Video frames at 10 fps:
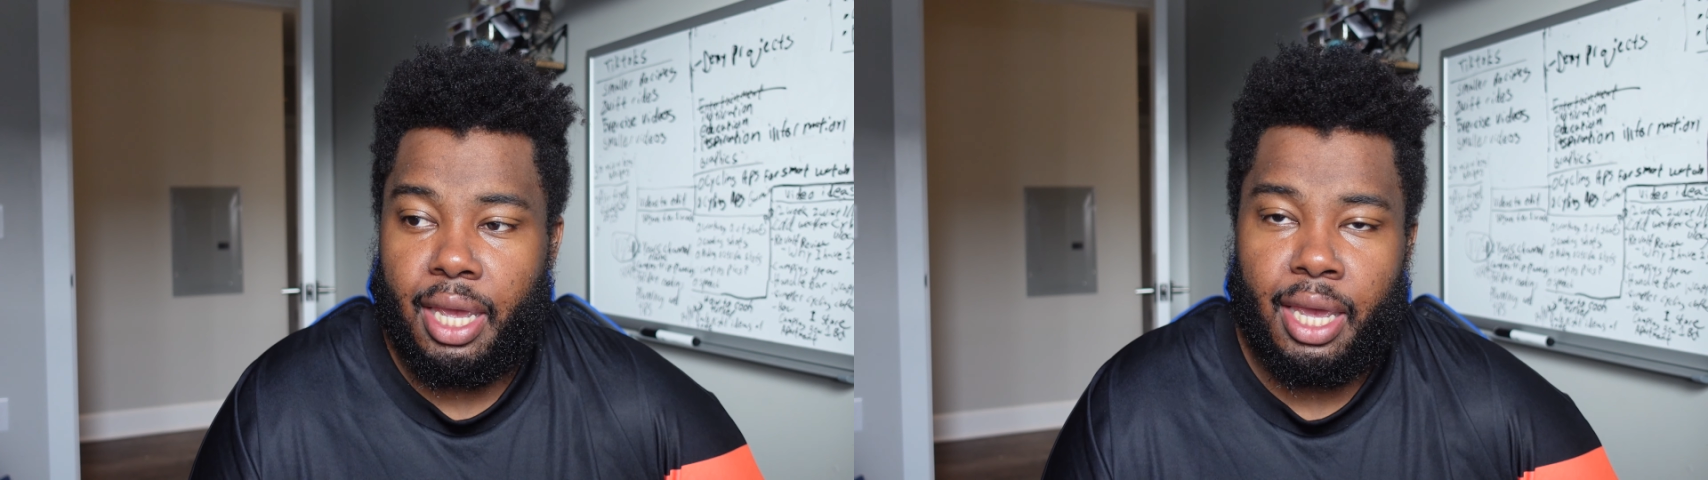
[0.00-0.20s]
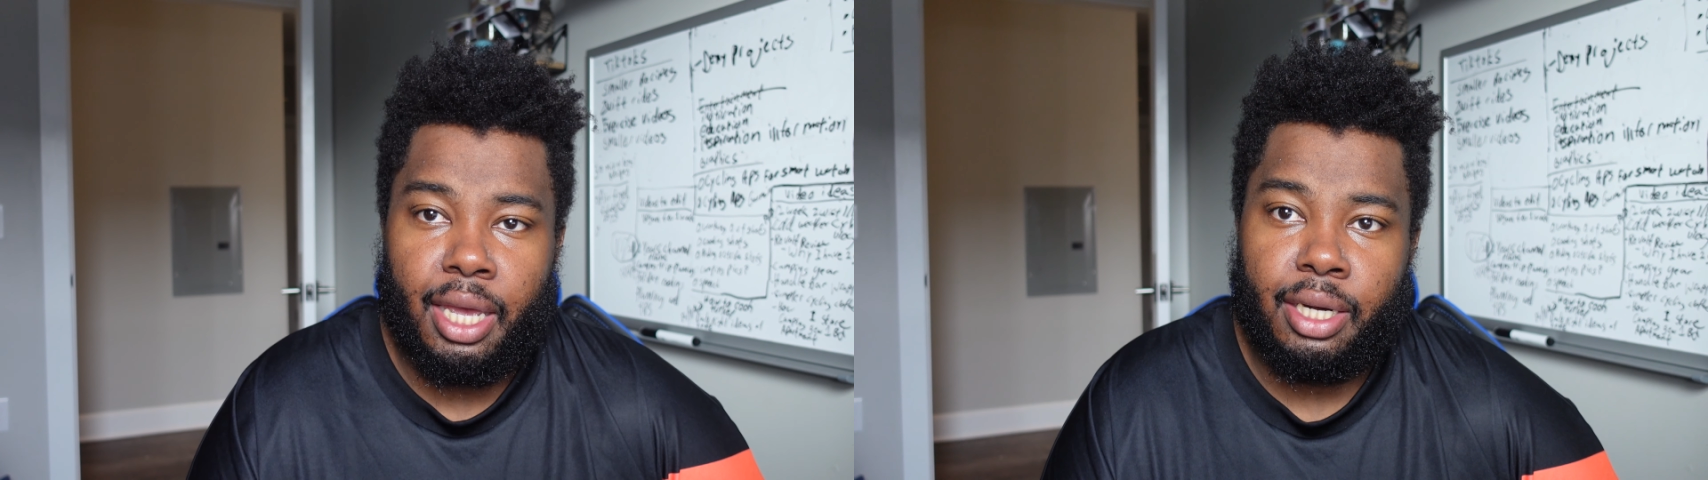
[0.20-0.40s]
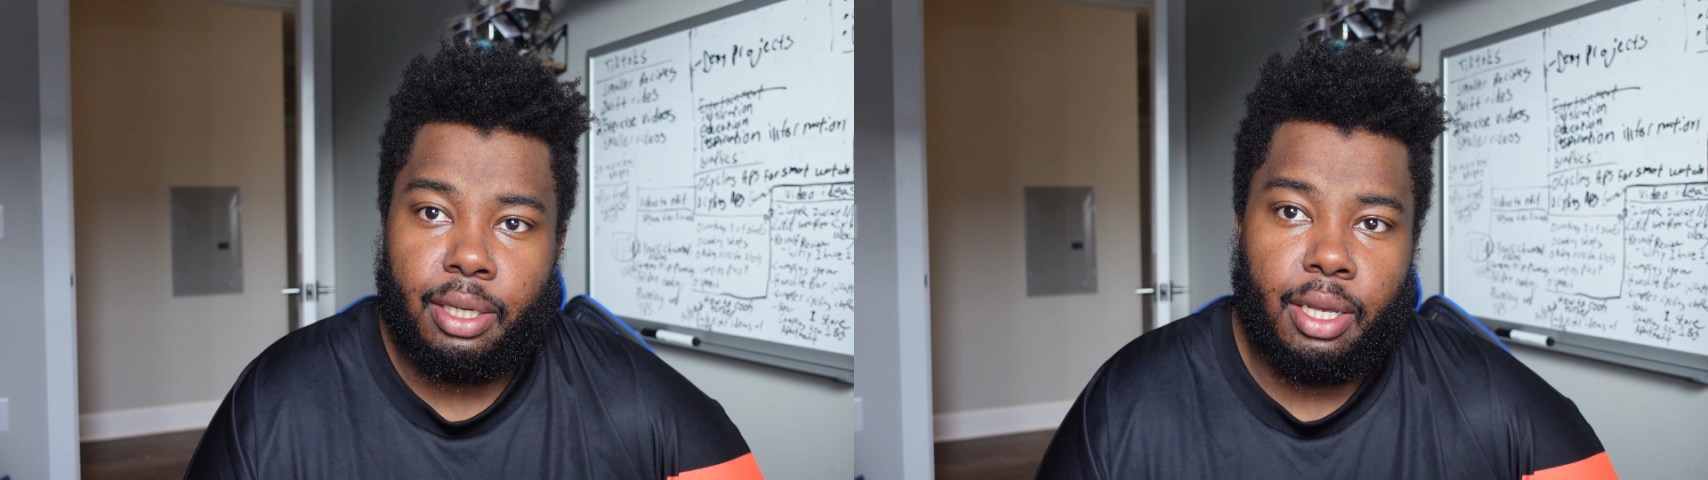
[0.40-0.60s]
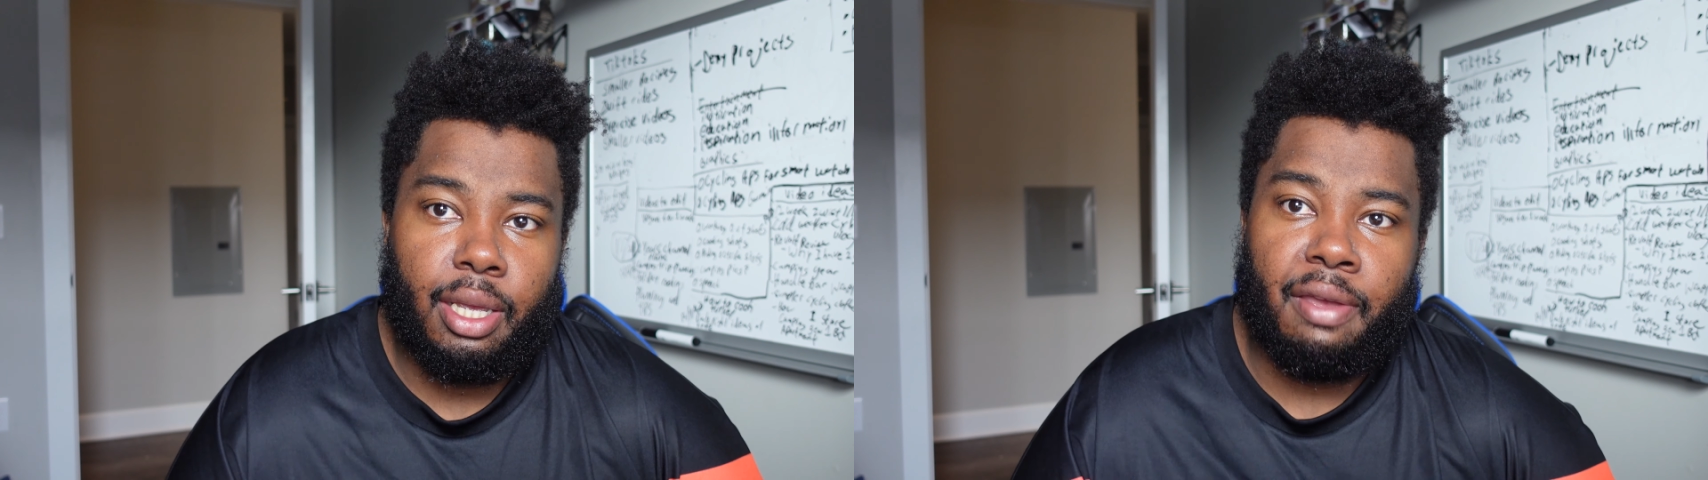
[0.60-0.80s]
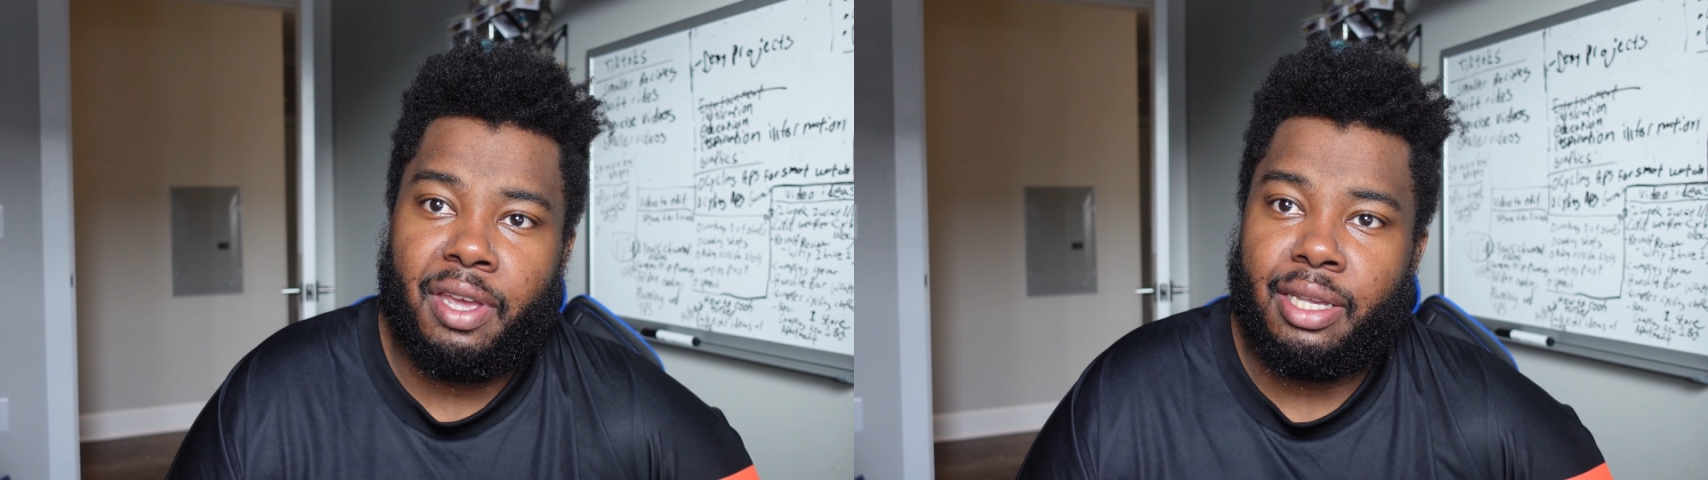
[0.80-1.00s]
And
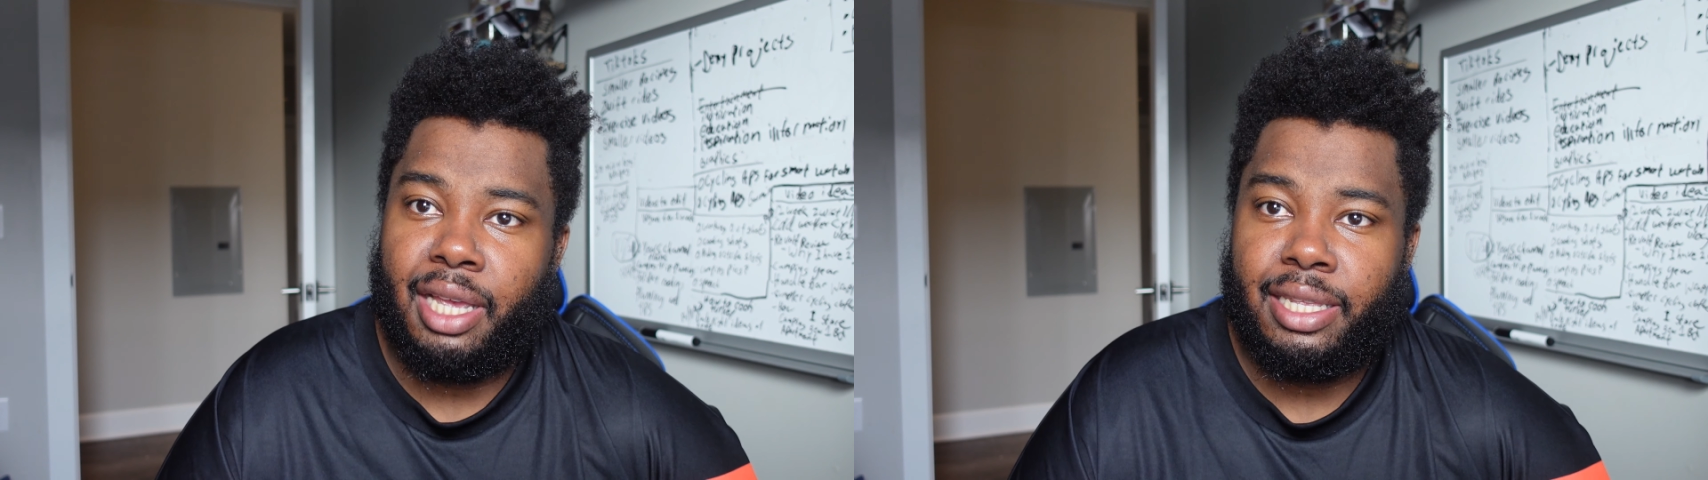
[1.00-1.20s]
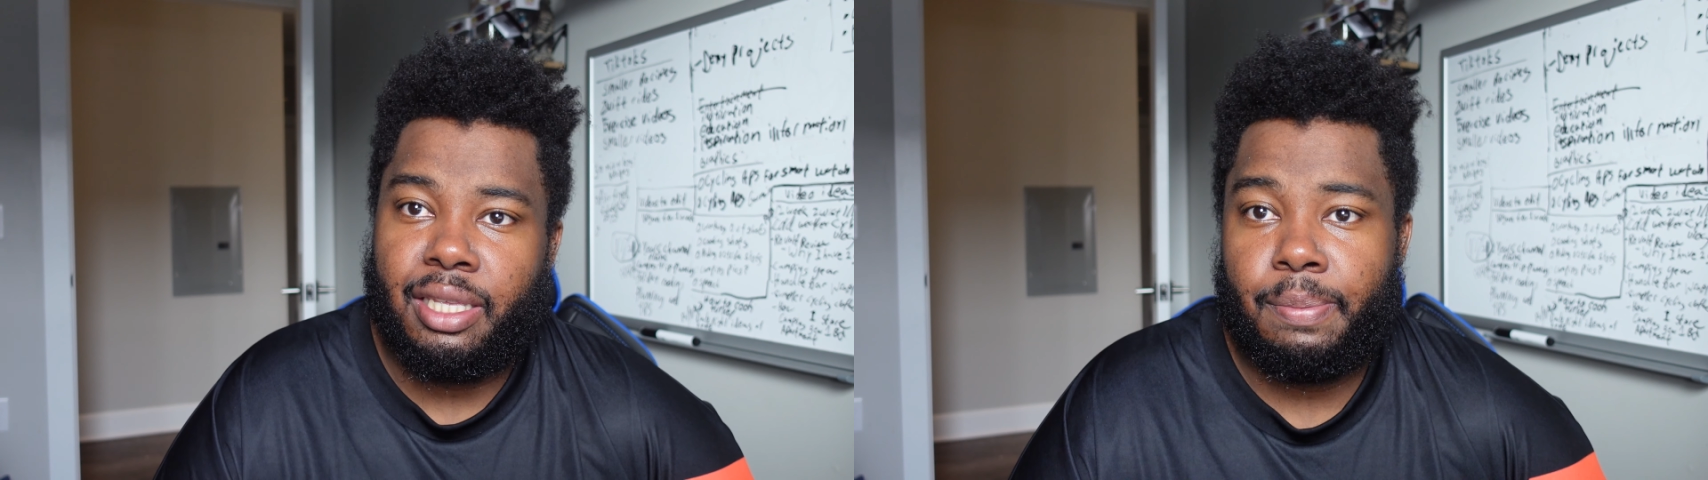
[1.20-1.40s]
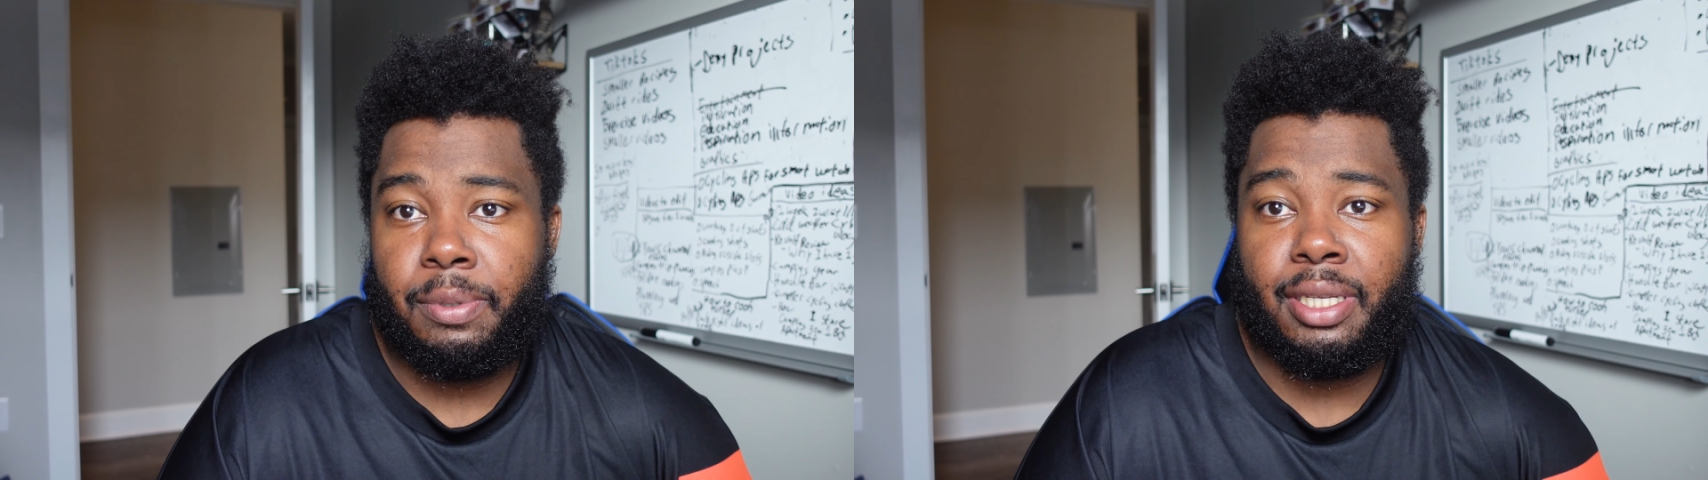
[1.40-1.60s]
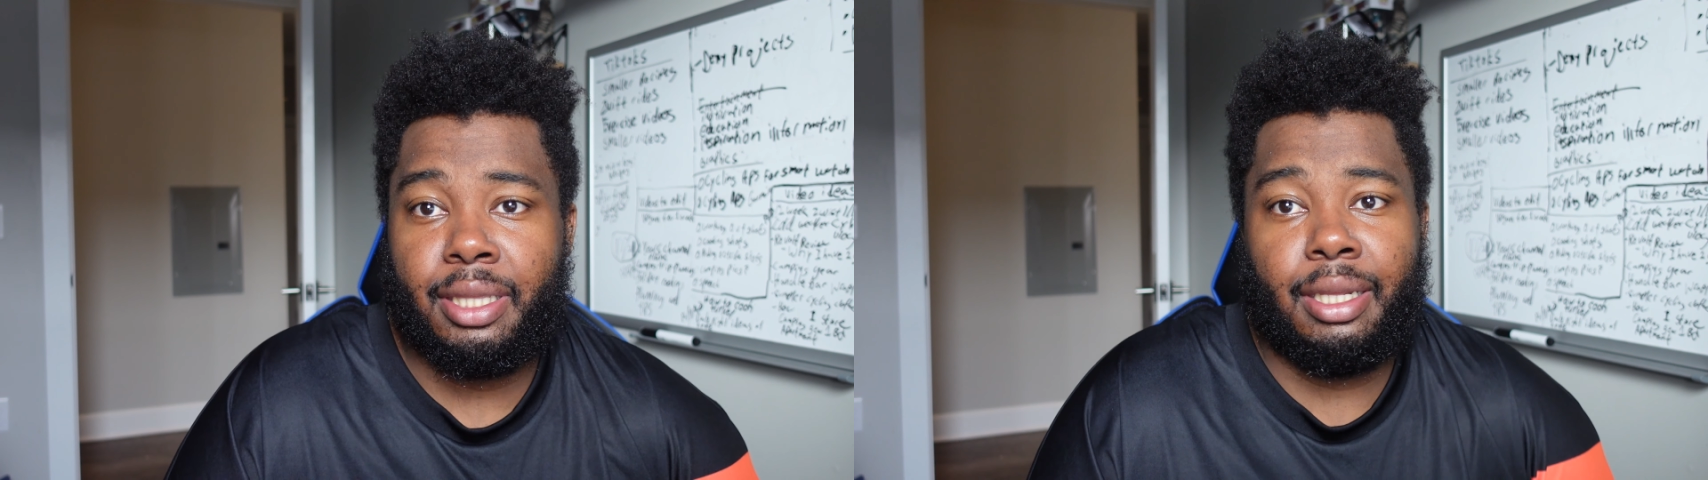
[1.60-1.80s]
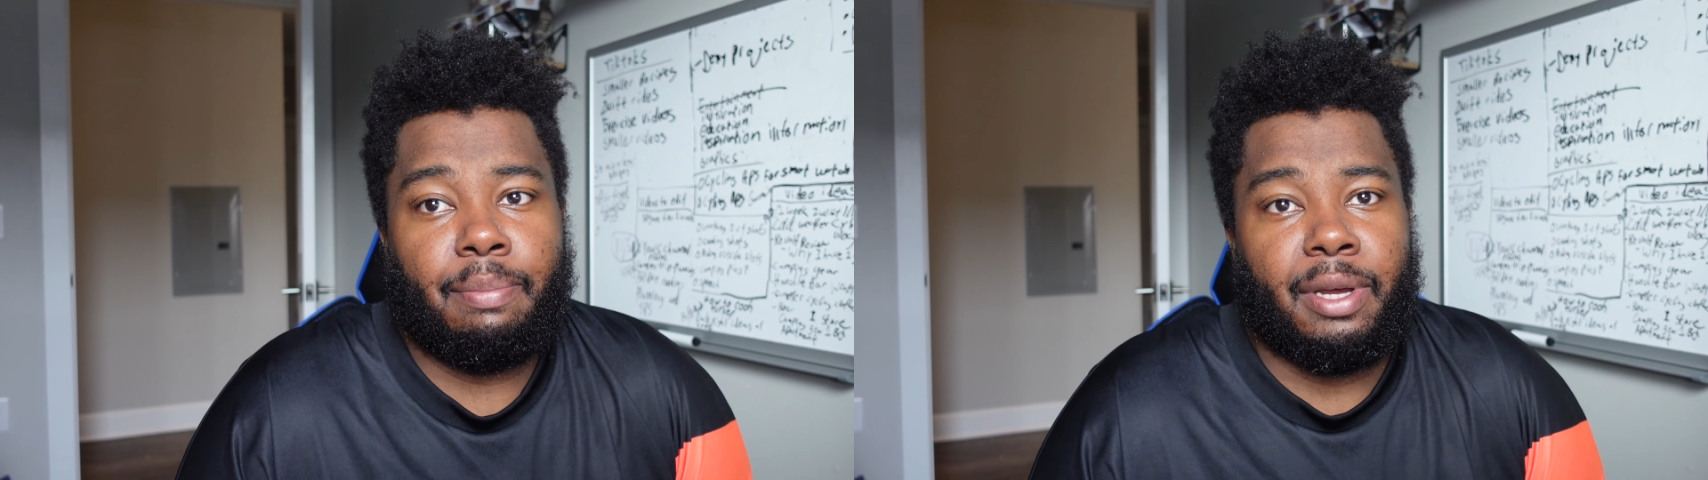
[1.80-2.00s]
if you guys like this, please hit the like